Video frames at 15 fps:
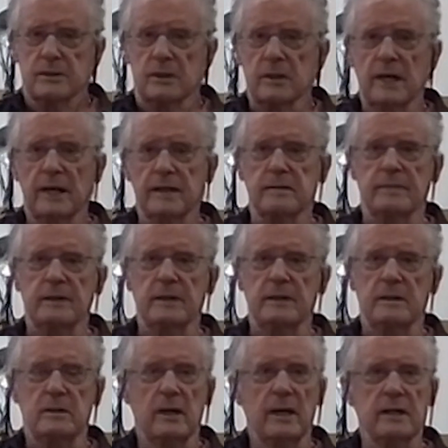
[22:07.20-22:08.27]
So you
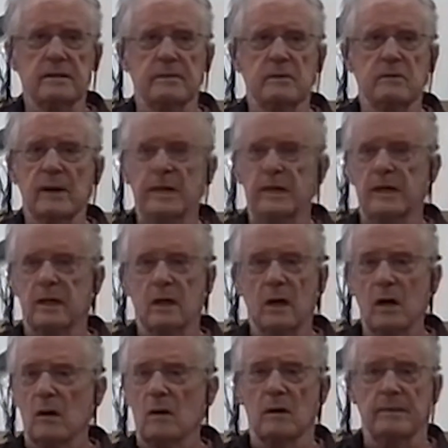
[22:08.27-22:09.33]
had to be ready to
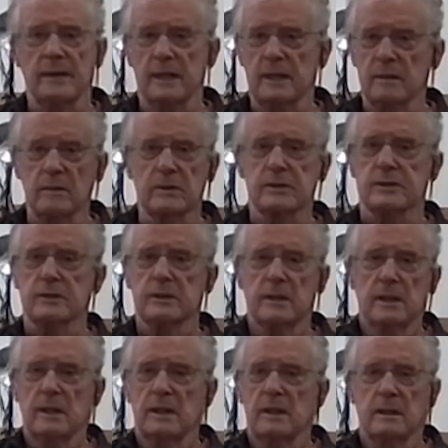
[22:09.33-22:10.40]
go. I mean, it was
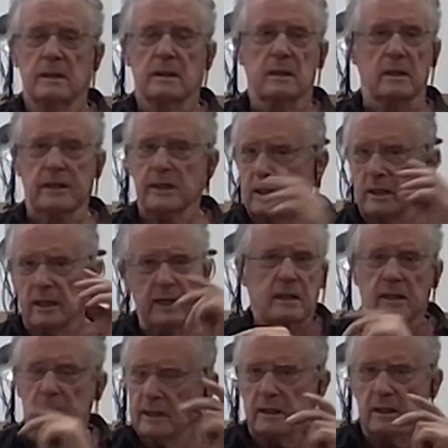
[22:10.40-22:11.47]
click,
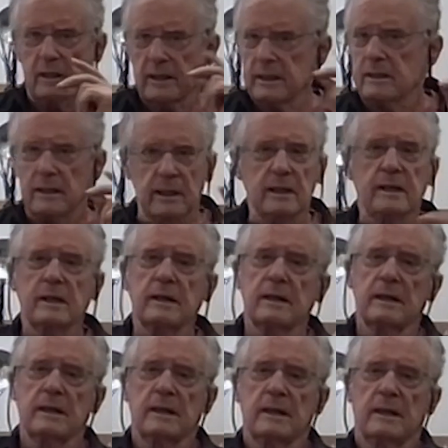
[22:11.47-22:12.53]
click, click, click, click.
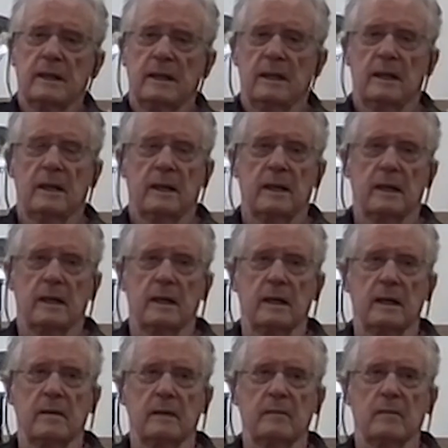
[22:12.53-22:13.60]

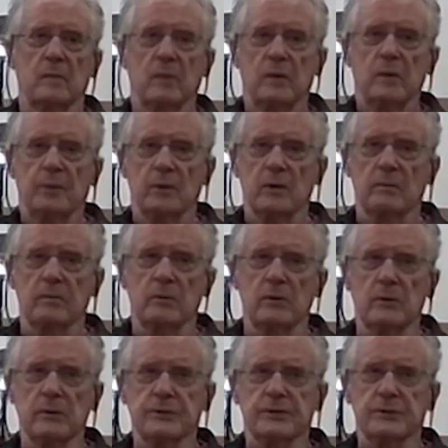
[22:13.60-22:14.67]
We poured
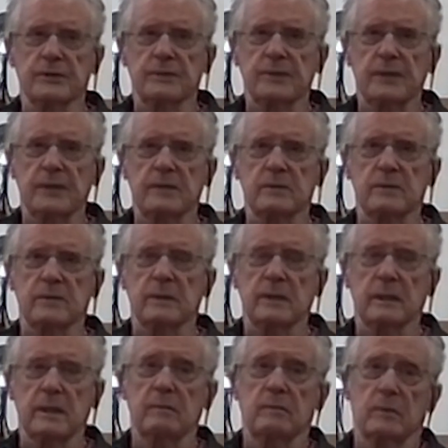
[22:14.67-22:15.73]
mold. Sometimes
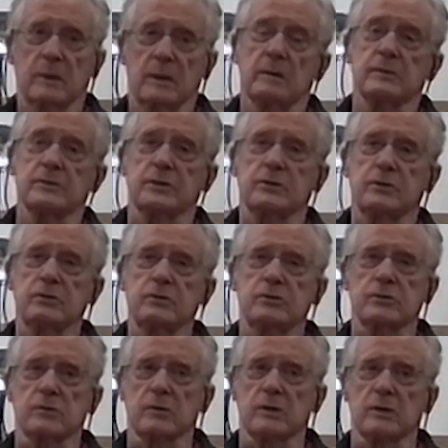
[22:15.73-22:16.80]
it was a
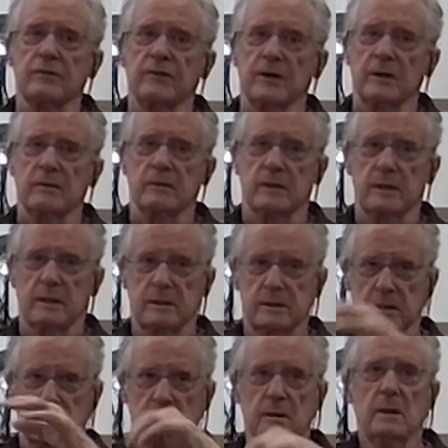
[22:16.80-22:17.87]
2-story foundry.
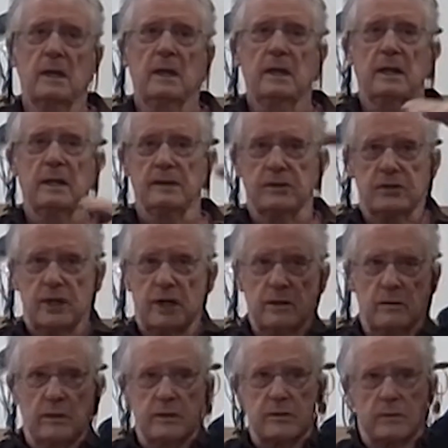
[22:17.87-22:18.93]
So, and the chain
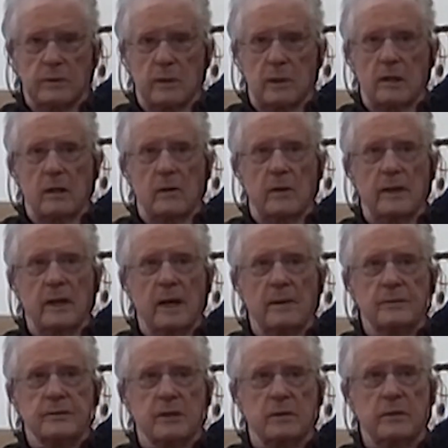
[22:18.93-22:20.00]
hoist went all the way
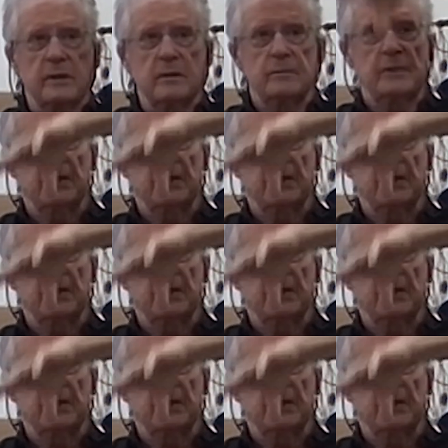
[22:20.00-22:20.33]
up. So we could